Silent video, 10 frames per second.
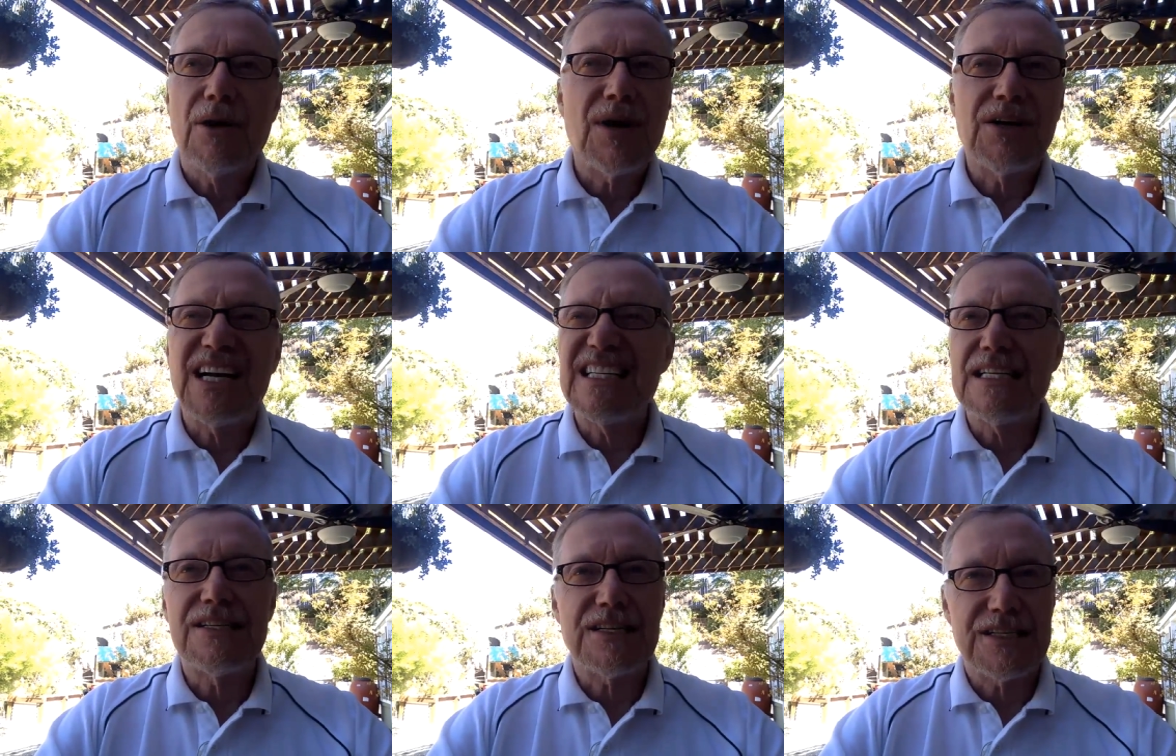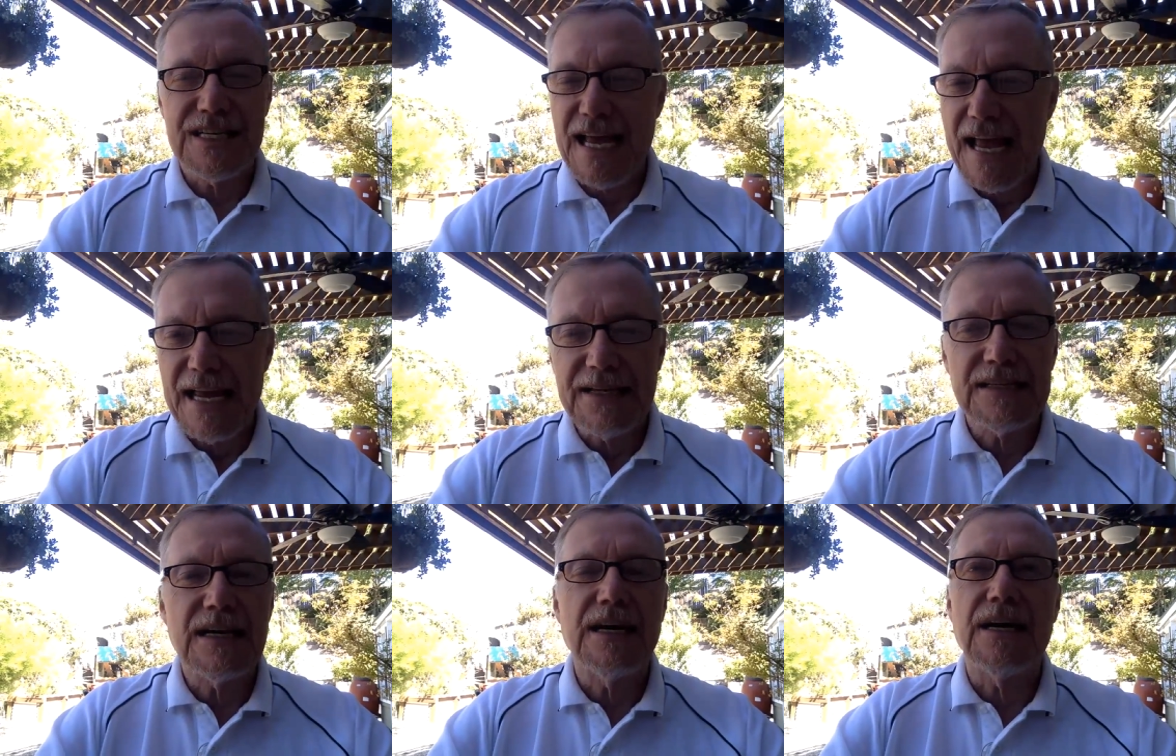around
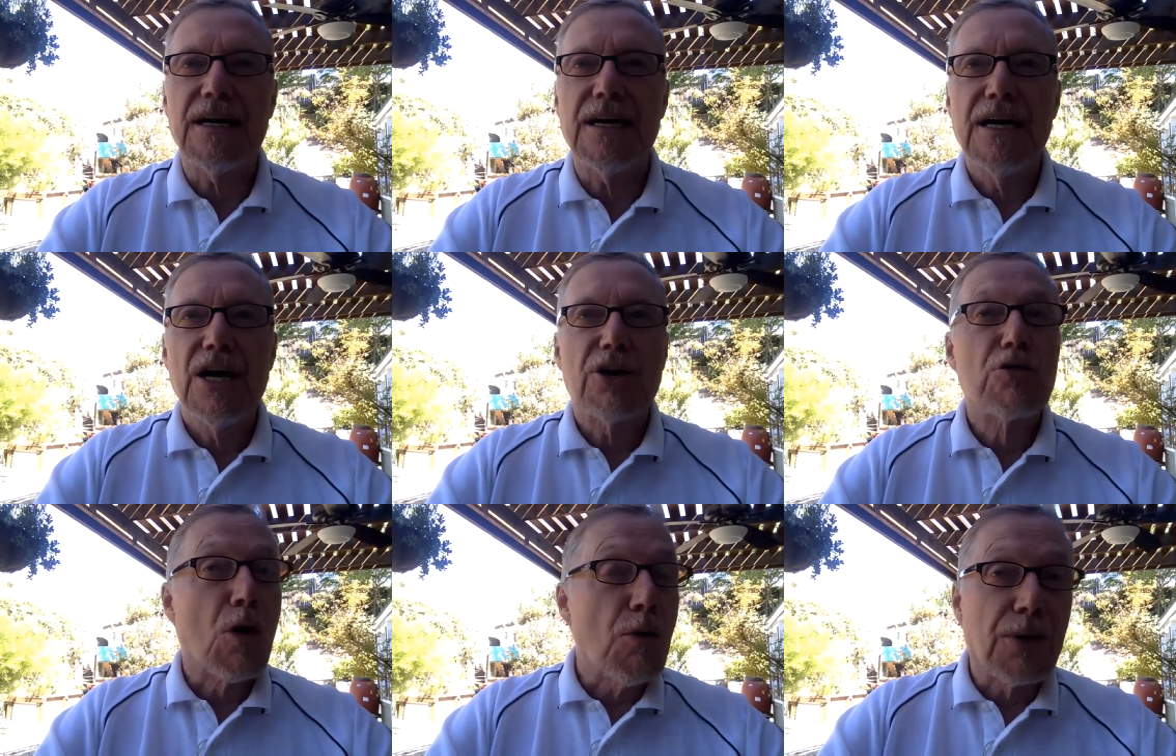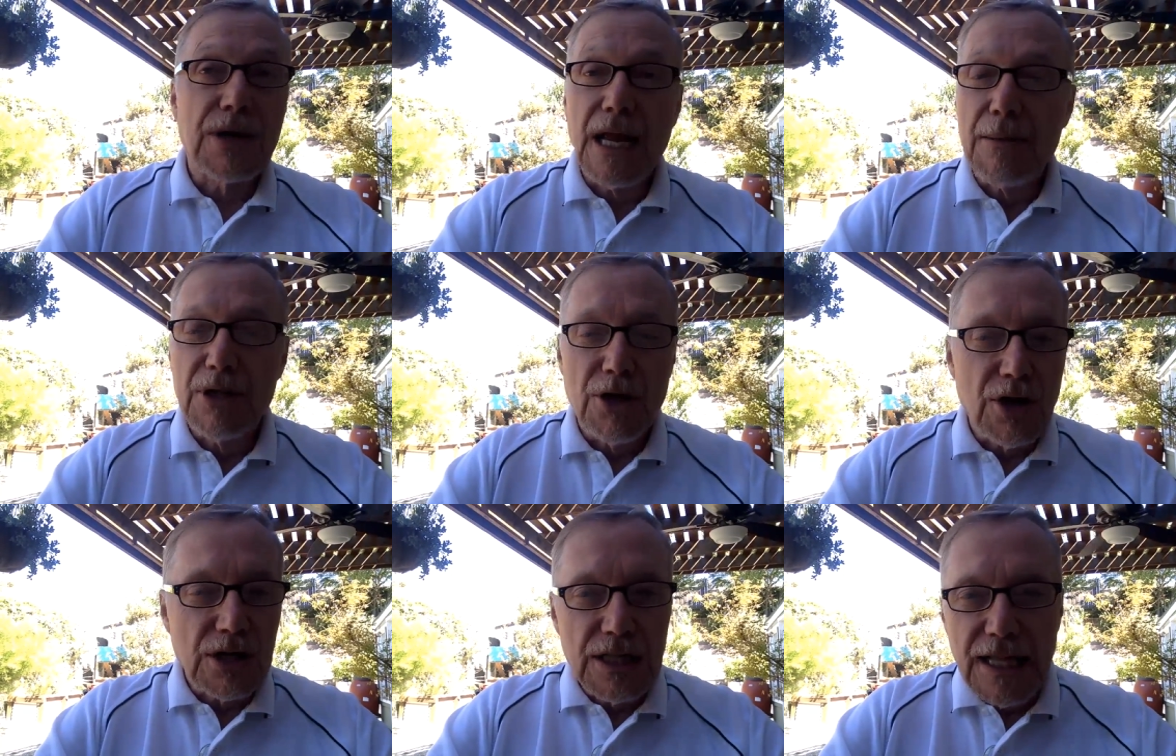1968. Uh, Gropper came
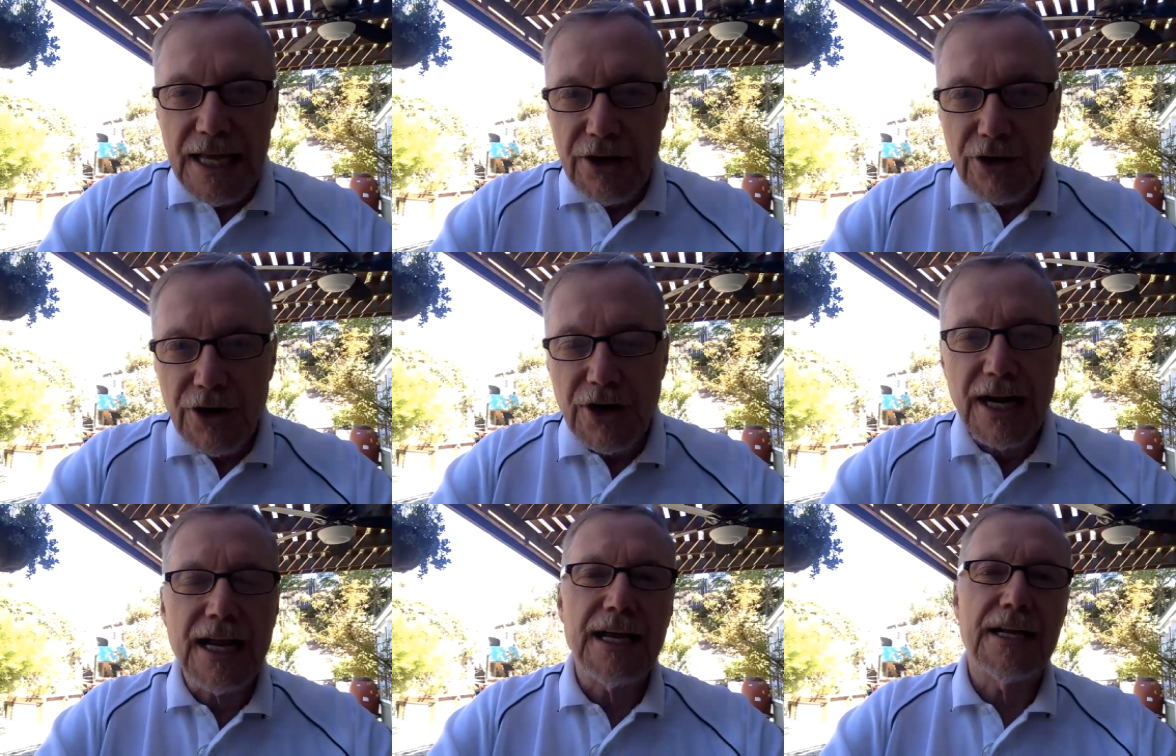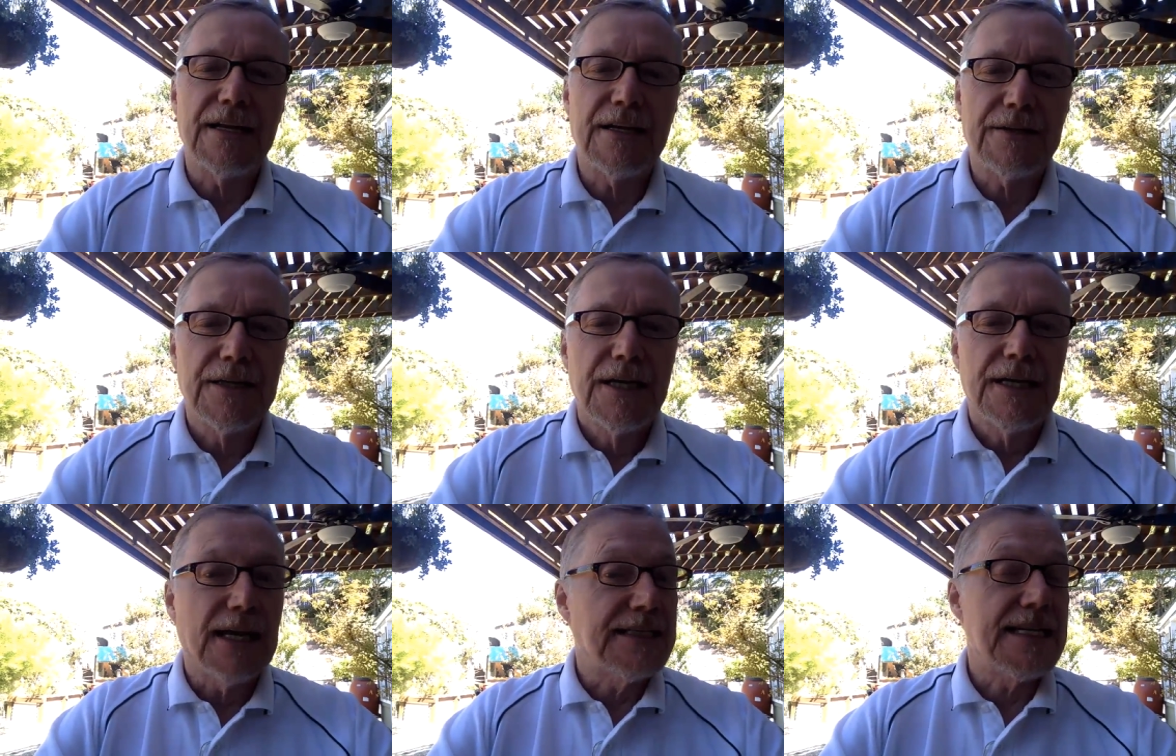along later, and uh,
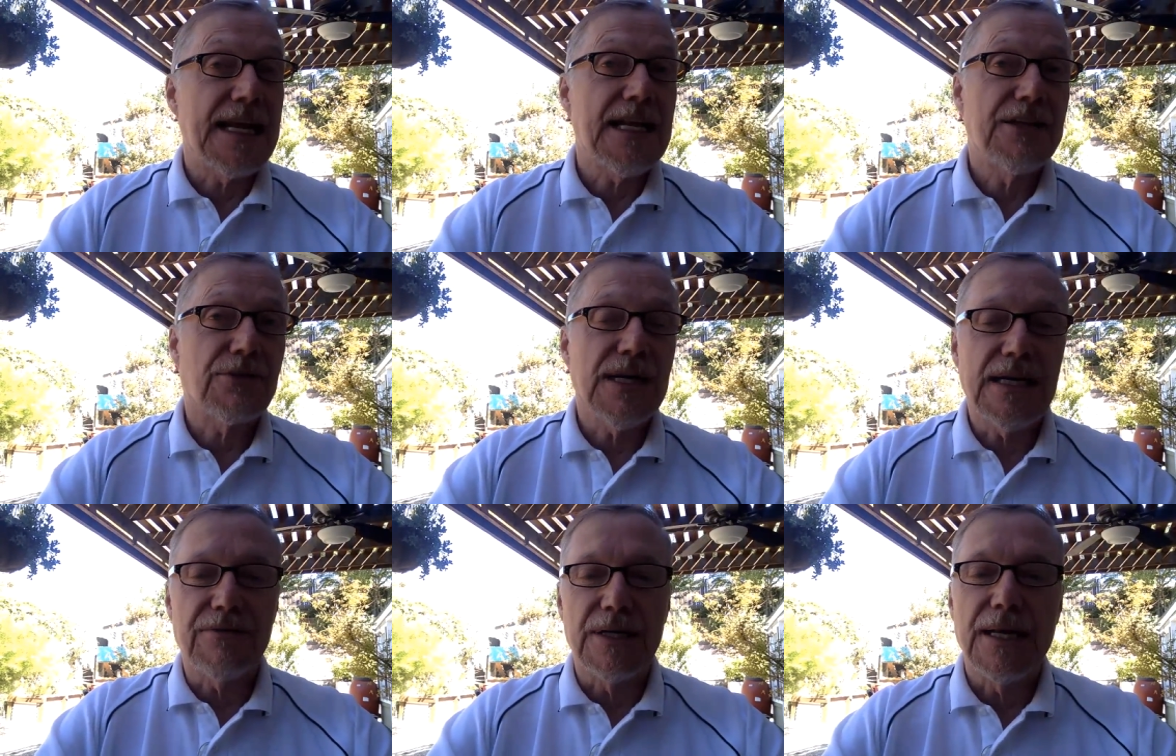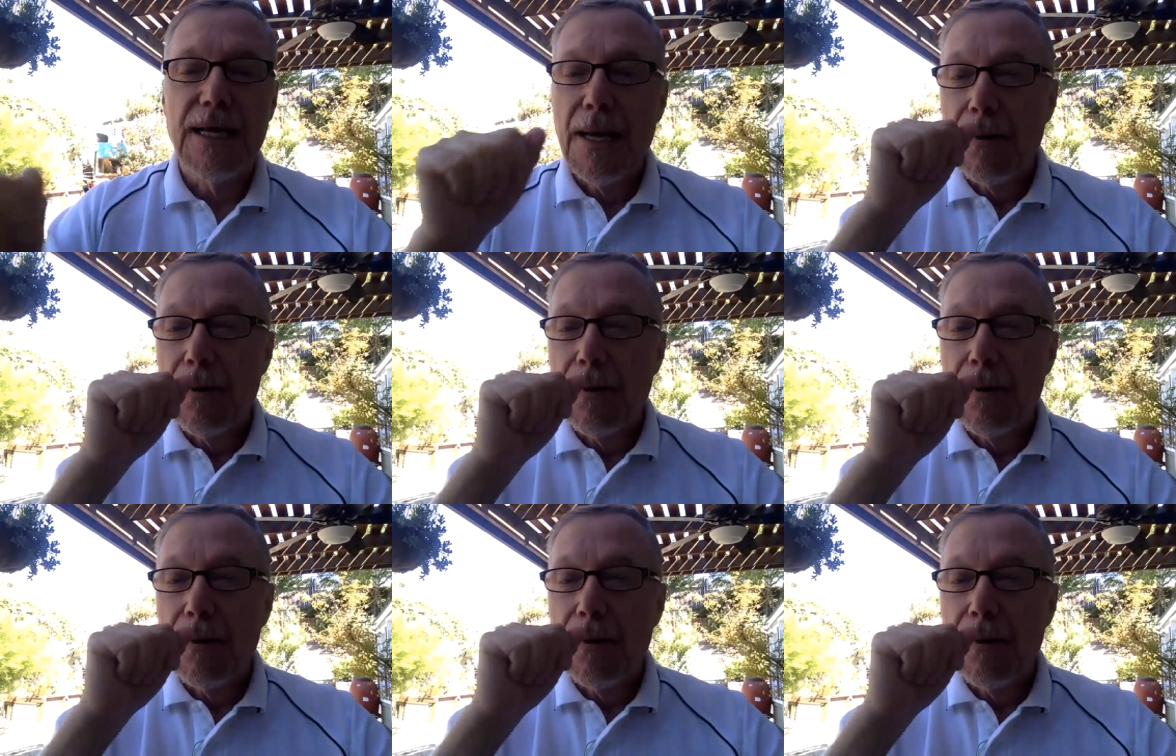1983 even,